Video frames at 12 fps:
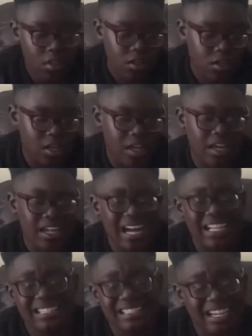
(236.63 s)

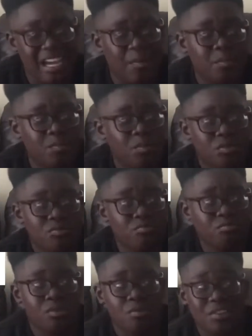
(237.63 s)
at the time
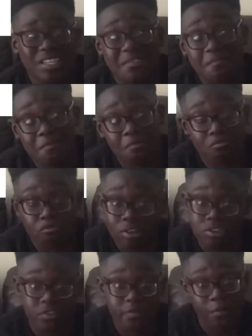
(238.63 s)
we were
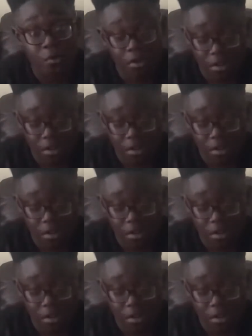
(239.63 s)
around year 4,